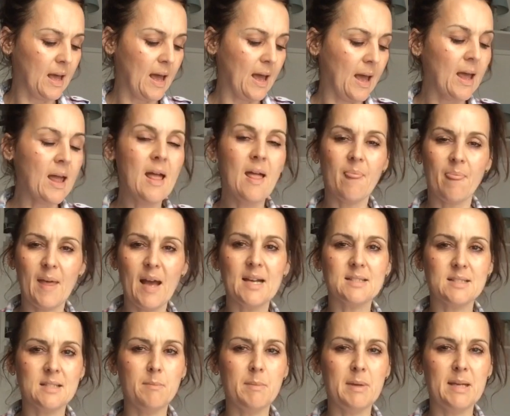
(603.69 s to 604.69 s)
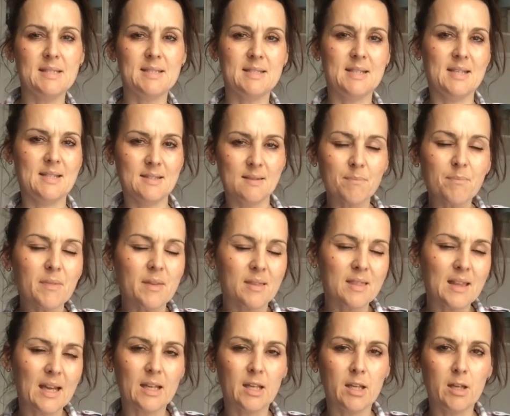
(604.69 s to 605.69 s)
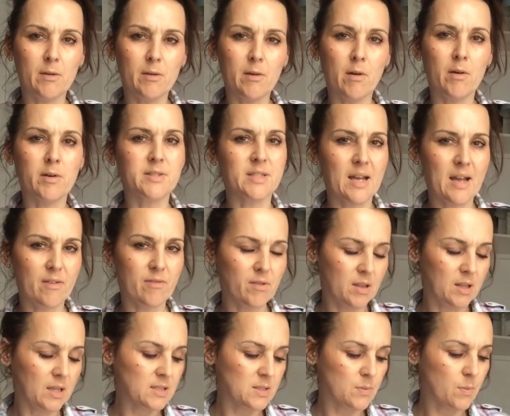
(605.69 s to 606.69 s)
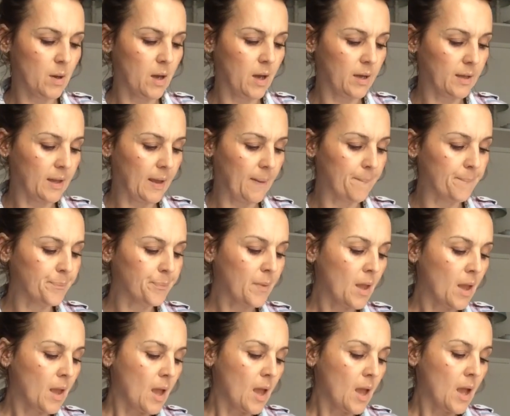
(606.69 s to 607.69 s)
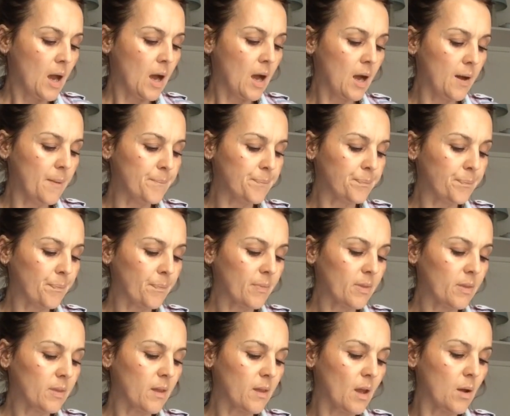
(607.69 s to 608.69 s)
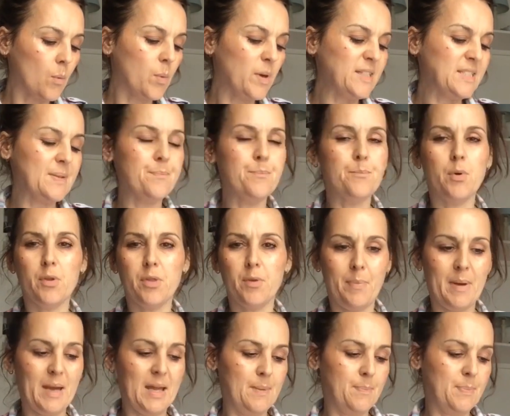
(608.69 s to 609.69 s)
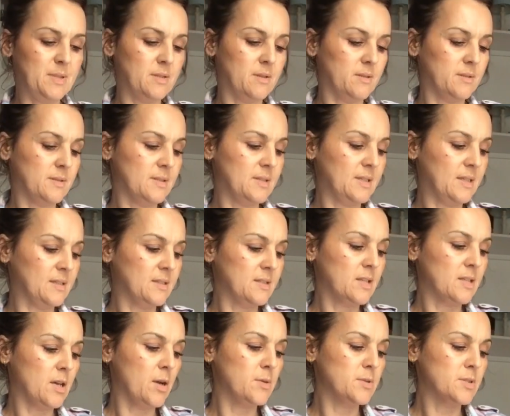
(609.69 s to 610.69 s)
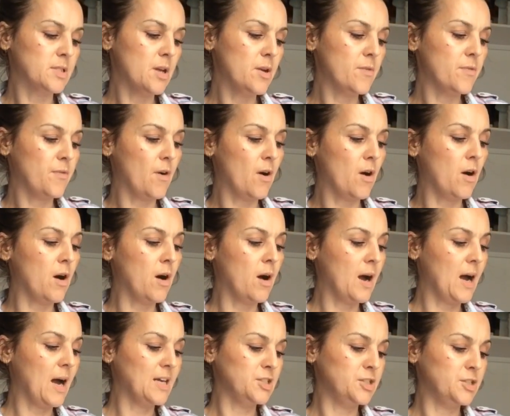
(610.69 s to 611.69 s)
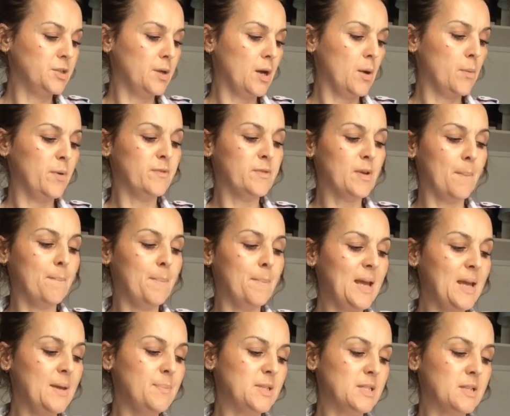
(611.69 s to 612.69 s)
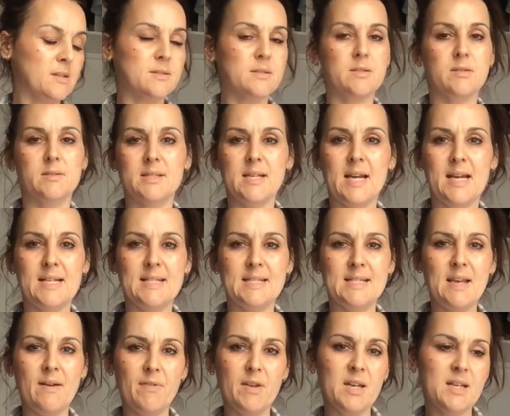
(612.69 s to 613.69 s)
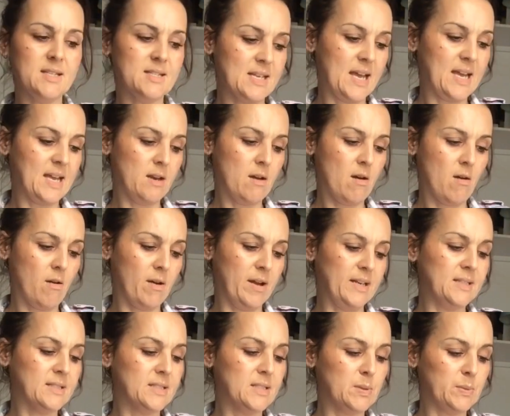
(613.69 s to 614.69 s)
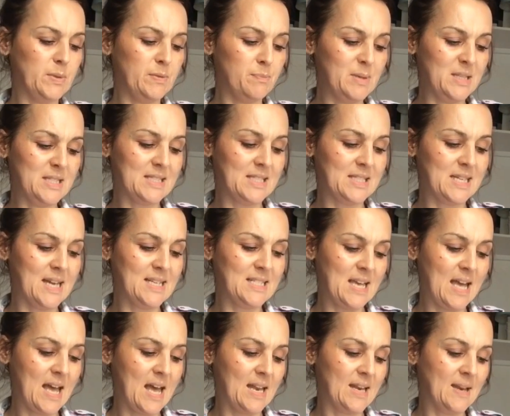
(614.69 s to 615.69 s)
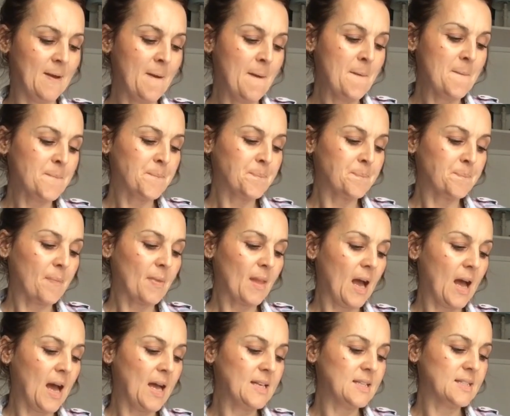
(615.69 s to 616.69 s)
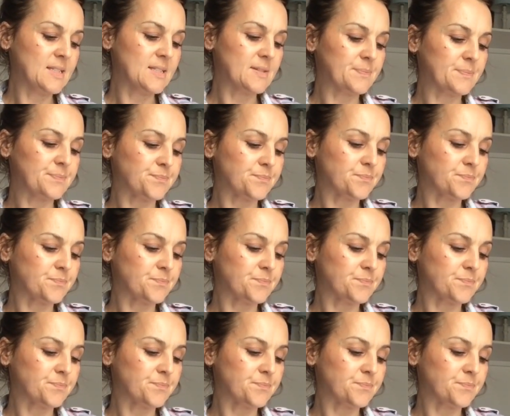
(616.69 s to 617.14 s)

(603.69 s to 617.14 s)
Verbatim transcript: there. That to me says, thank you God, everything's working. Um, we didn't bother baby dancing. So, so far, as you know, we've done baby dance on day seven, day nine. So we've missed day 10 and